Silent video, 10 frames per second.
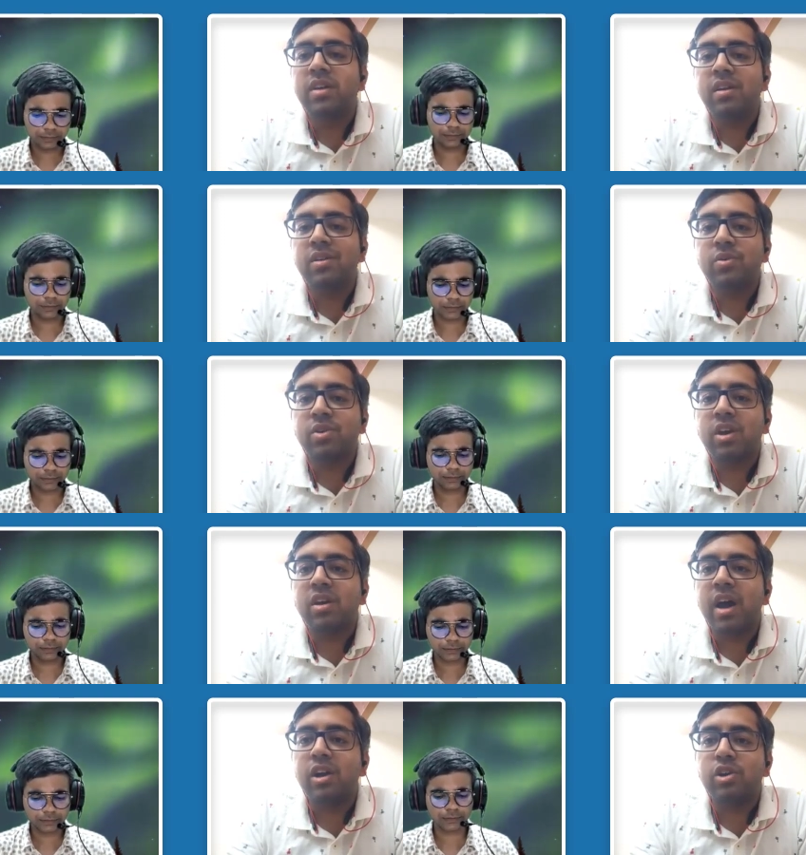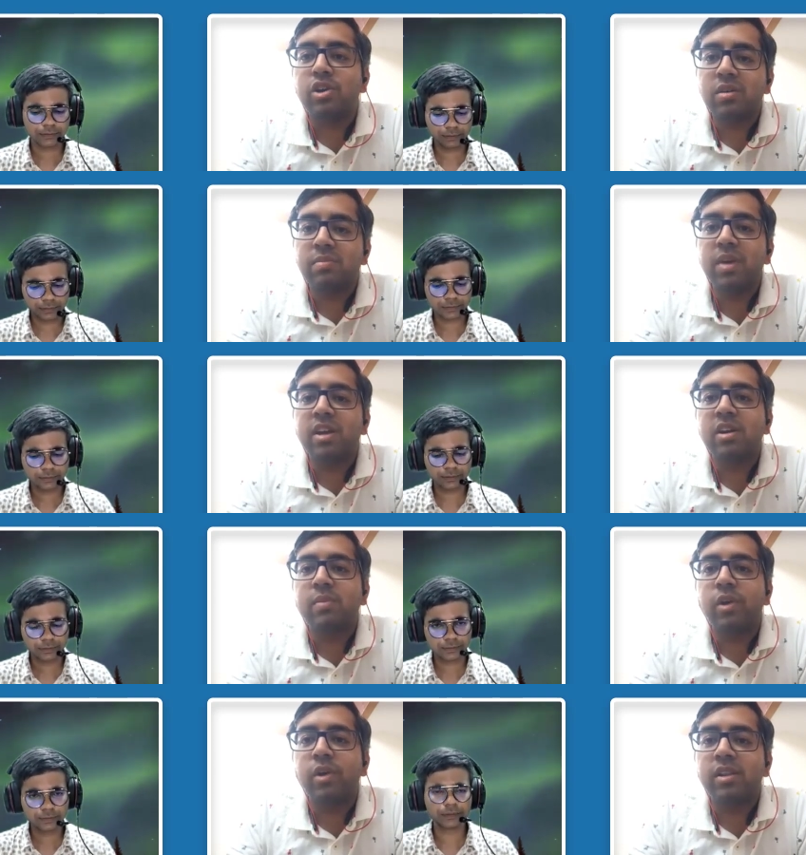Speaker 1: then okay i'll uh, make
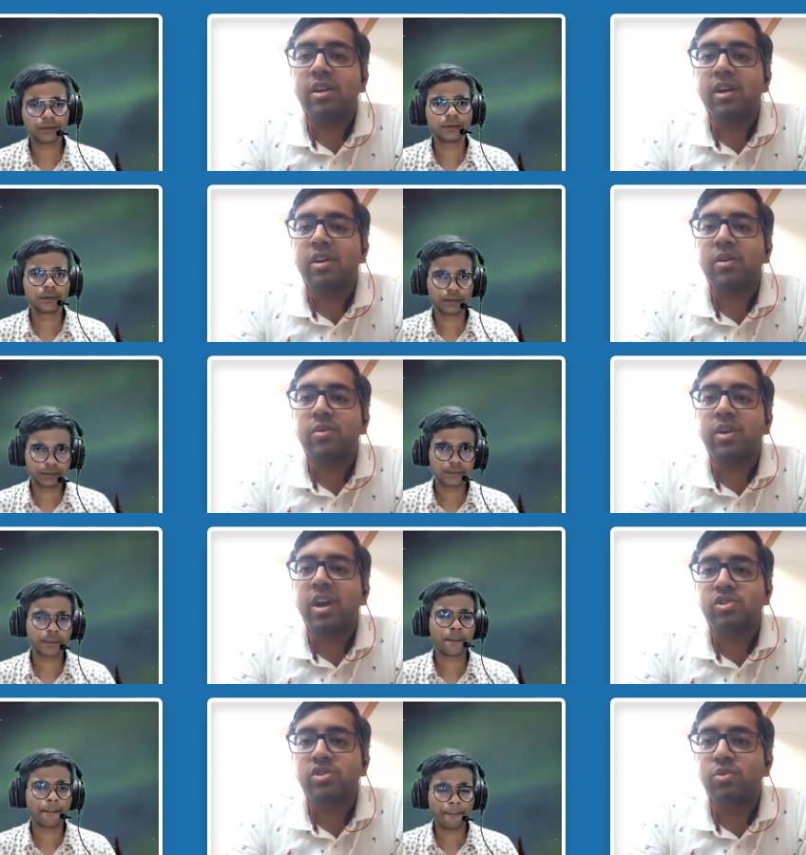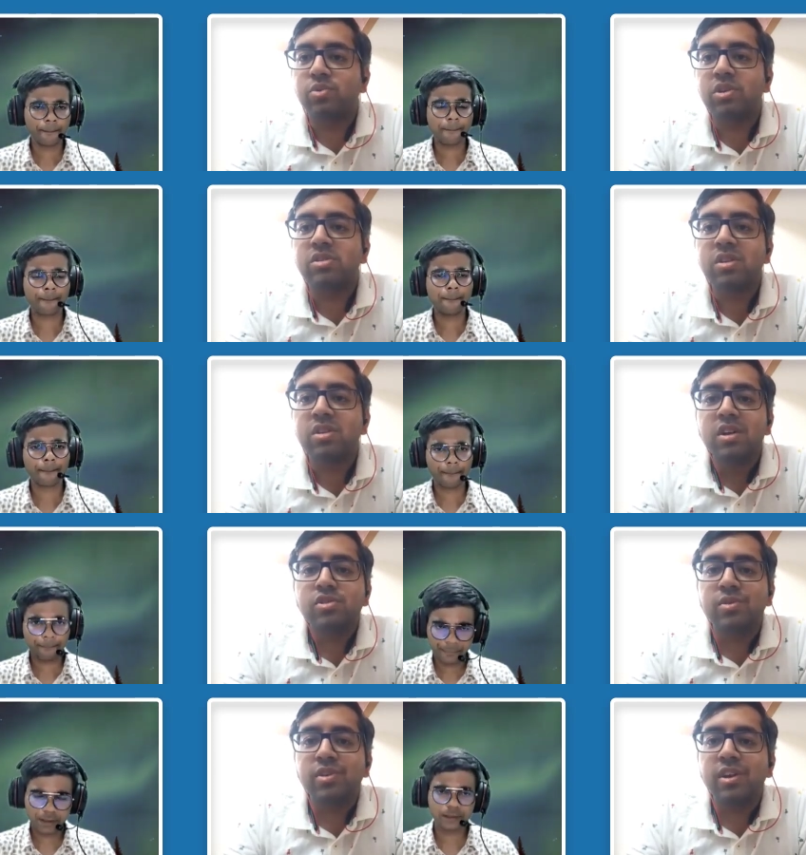it a point that i okay i should do this
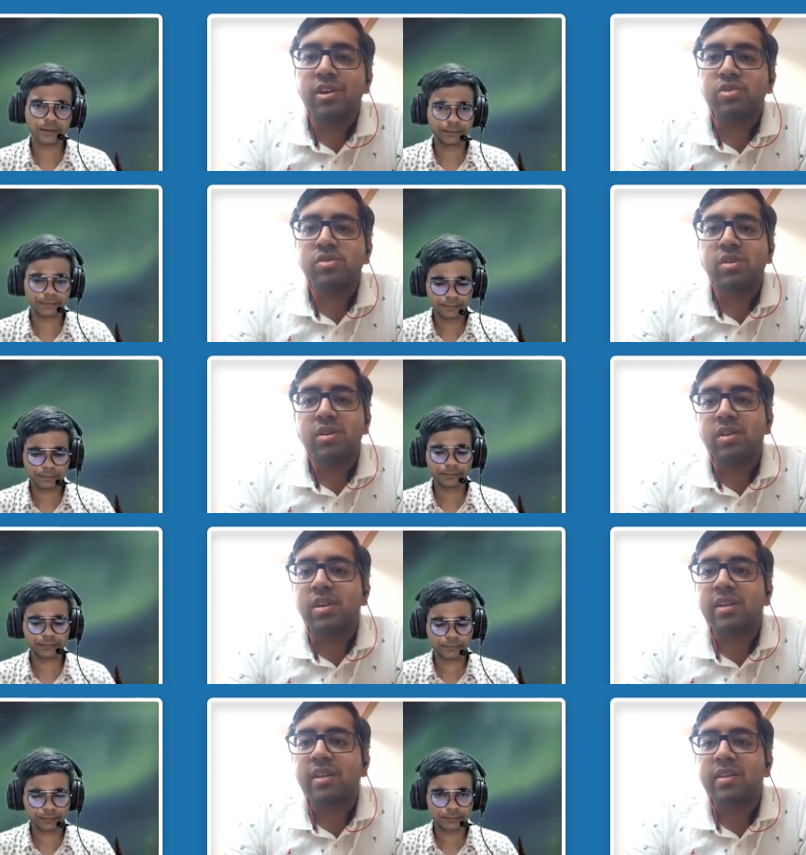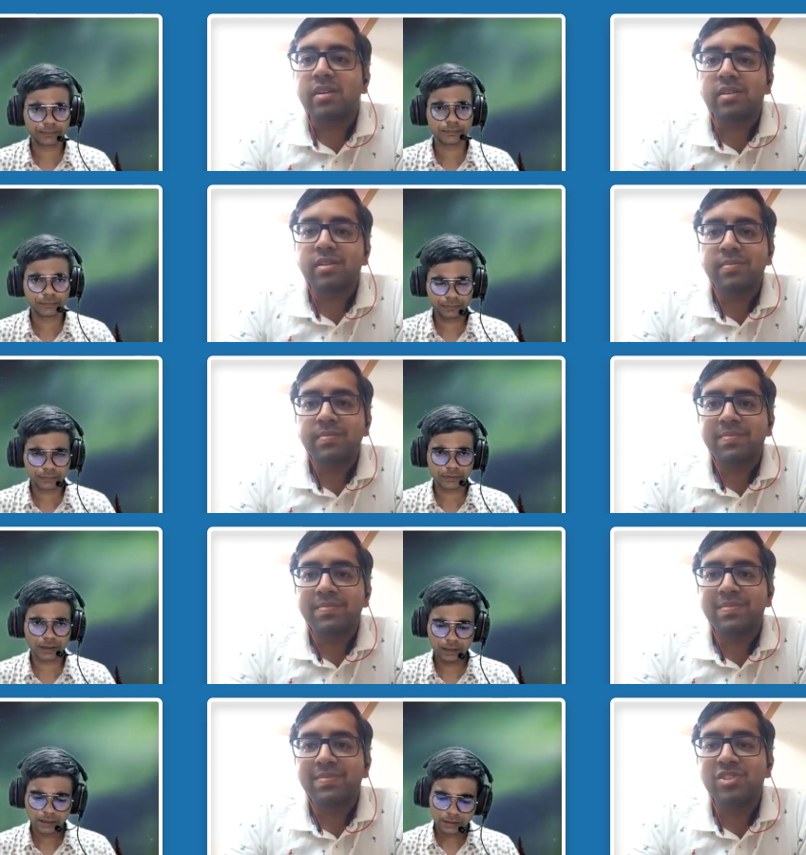so it was uh, like that
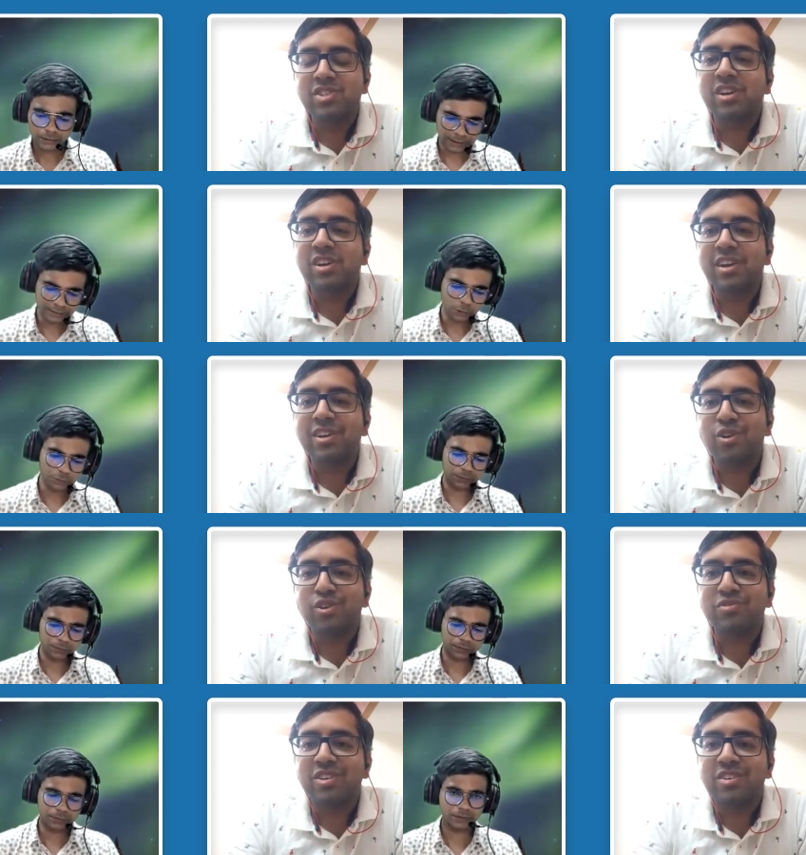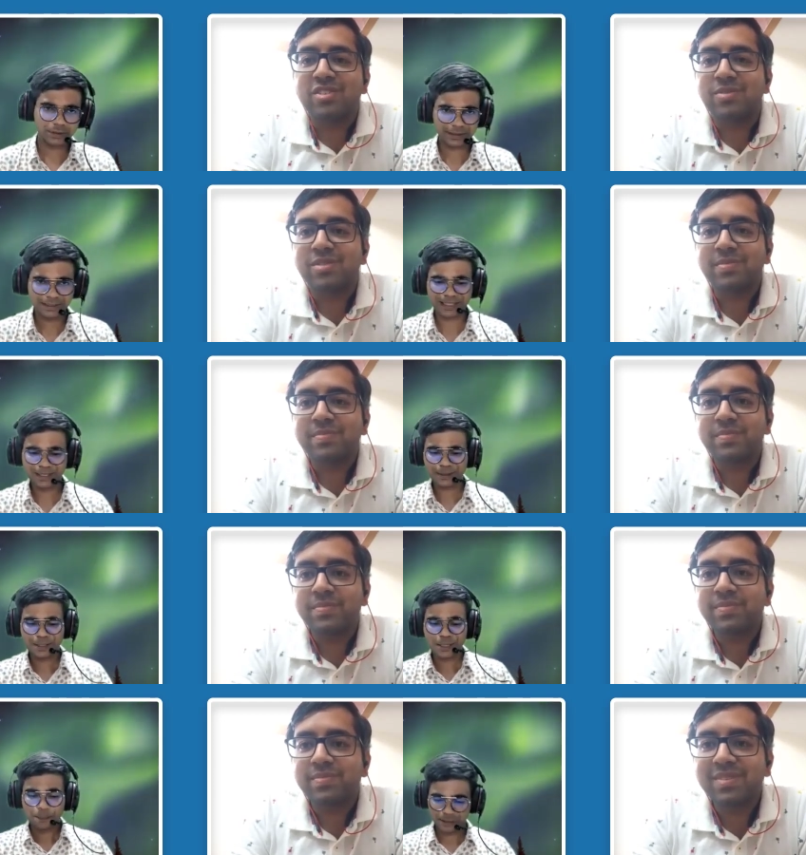
Speaker 2: yeah. juggling so, a lot of things yeah
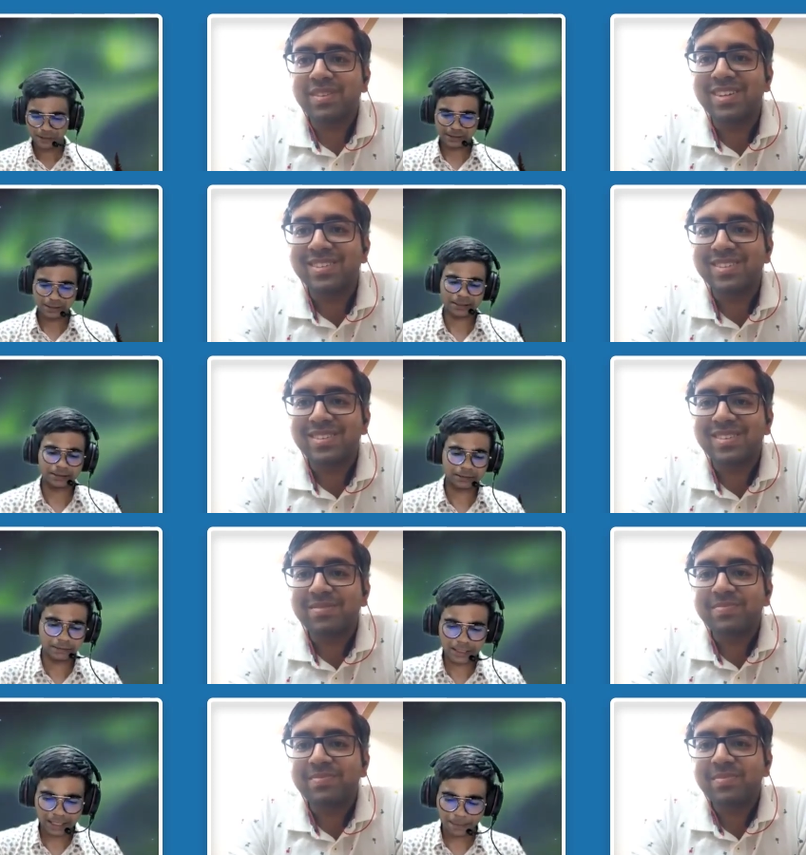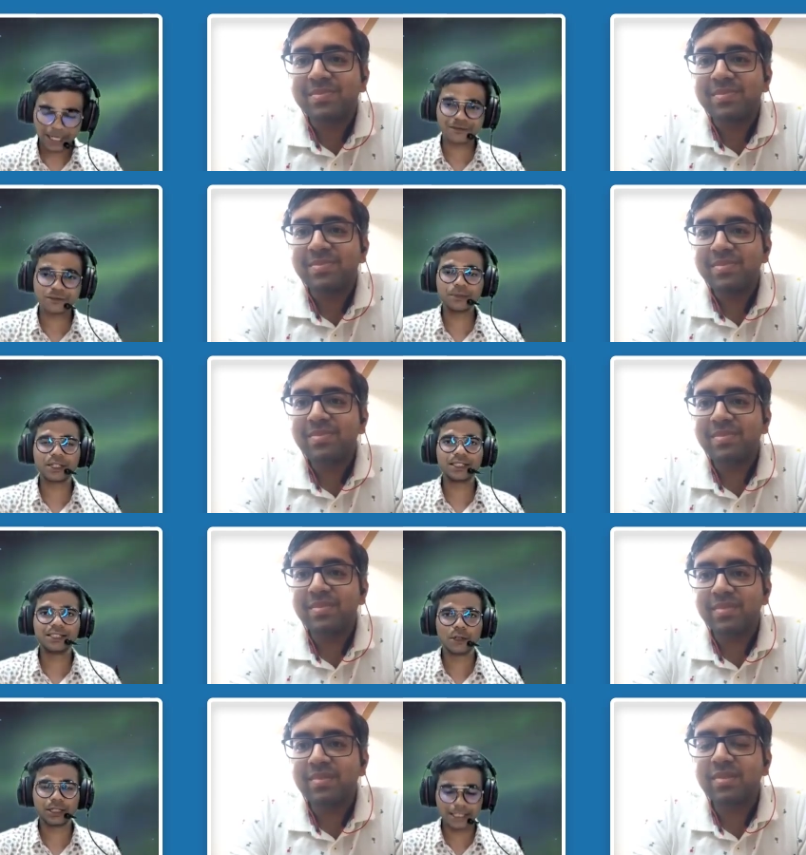but uh, yes. uh, apart from
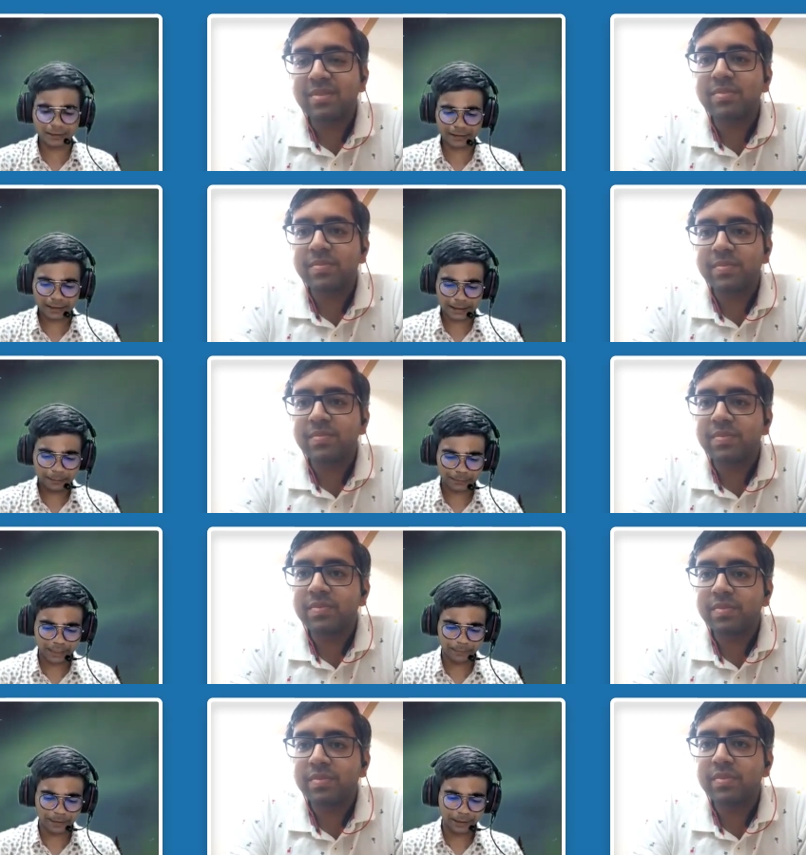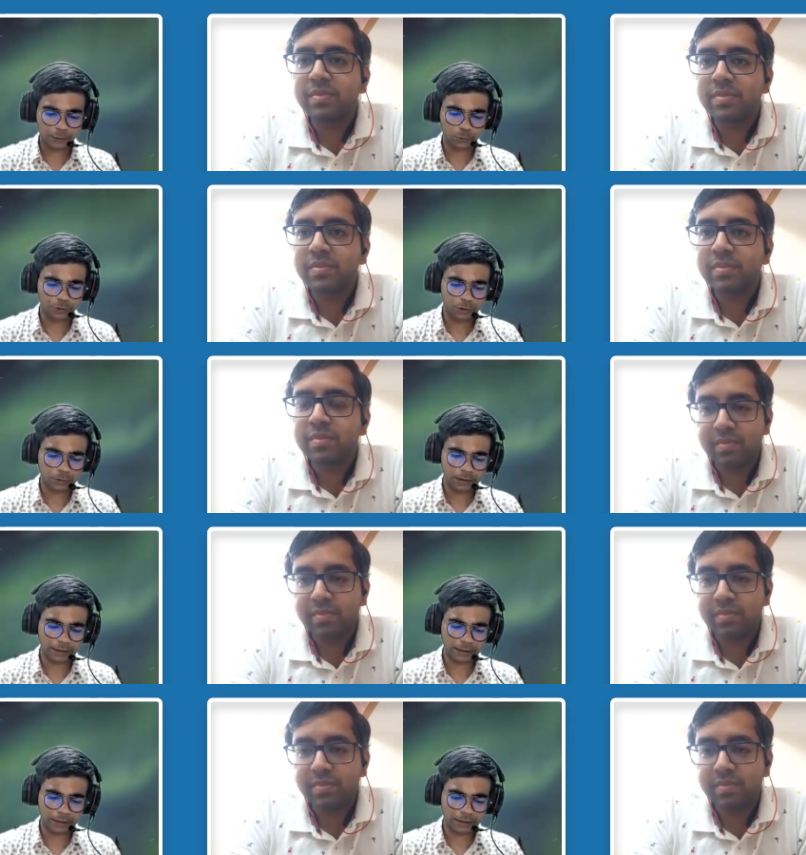juggling what i am able to you know